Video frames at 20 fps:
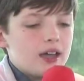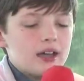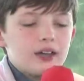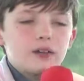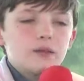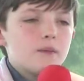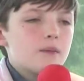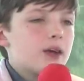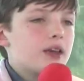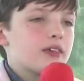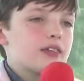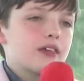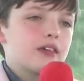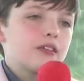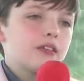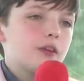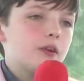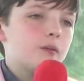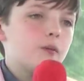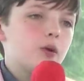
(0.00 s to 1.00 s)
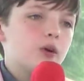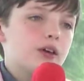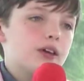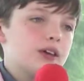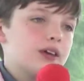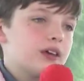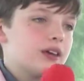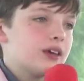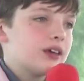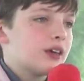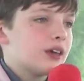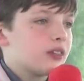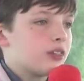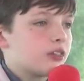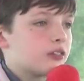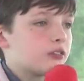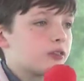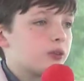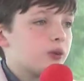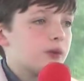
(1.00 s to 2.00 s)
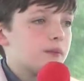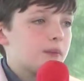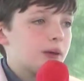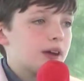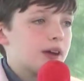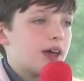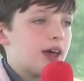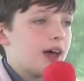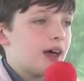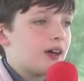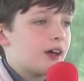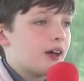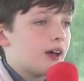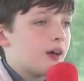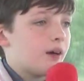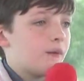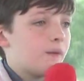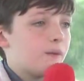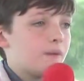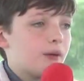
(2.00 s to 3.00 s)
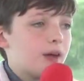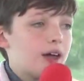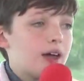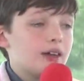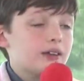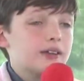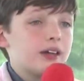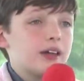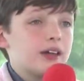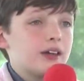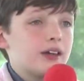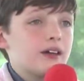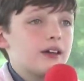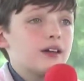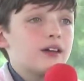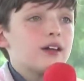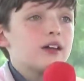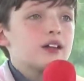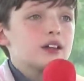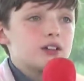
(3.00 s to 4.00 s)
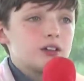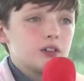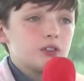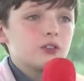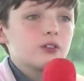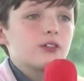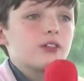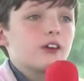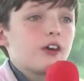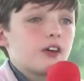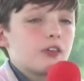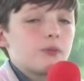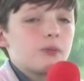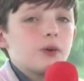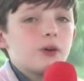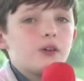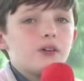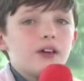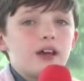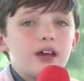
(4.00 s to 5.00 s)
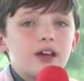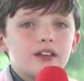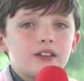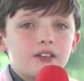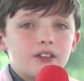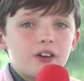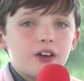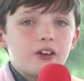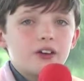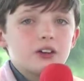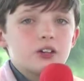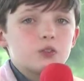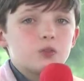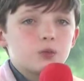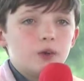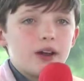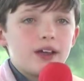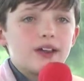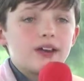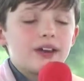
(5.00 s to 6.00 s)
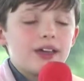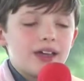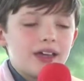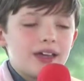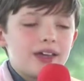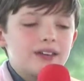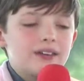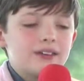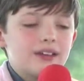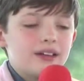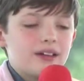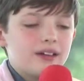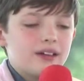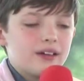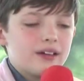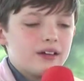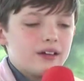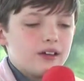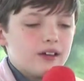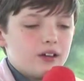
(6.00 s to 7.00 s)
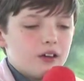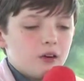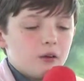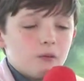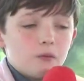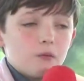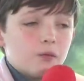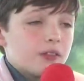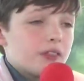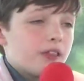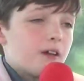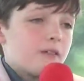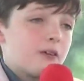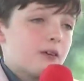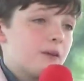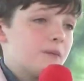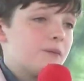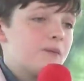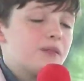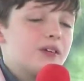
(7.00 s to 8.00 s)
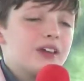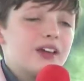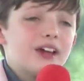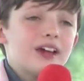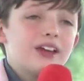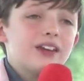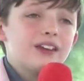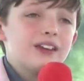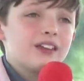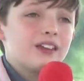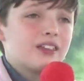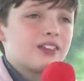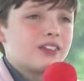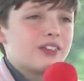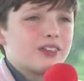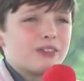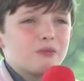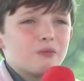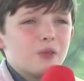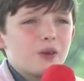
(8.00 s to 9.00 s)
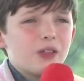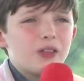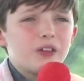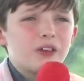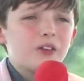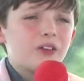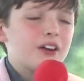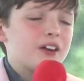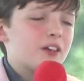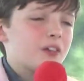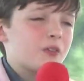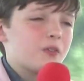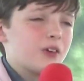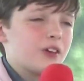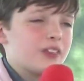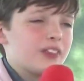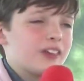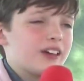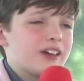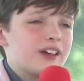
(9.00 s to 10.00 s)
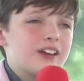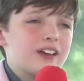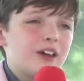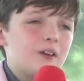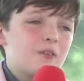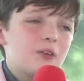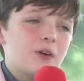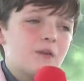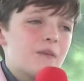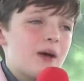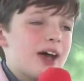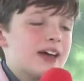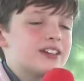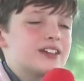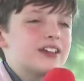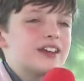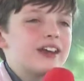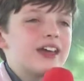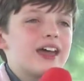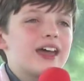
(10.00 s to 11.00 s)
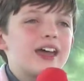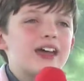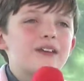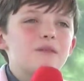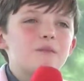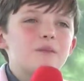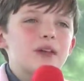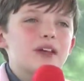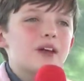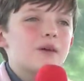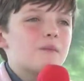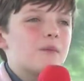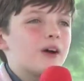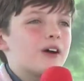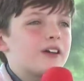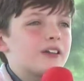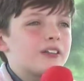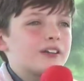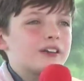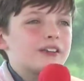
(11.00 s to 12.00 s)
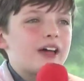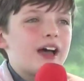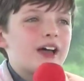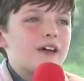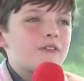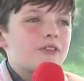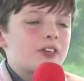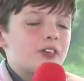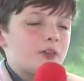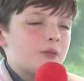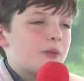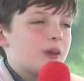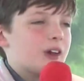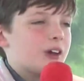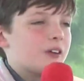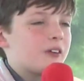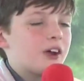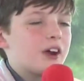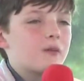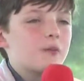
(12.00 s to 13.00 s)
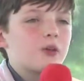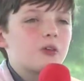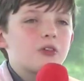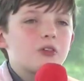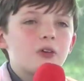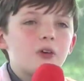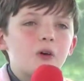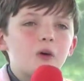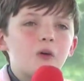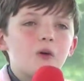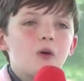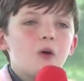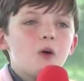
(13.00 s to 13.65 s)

An amazing little boy. He gets treatment at Atlanta Children's Hospital at Scottish Rite, and we love him. And he's one of the greatest friends I could ever imagine, and being a part of their lives has been incredible. So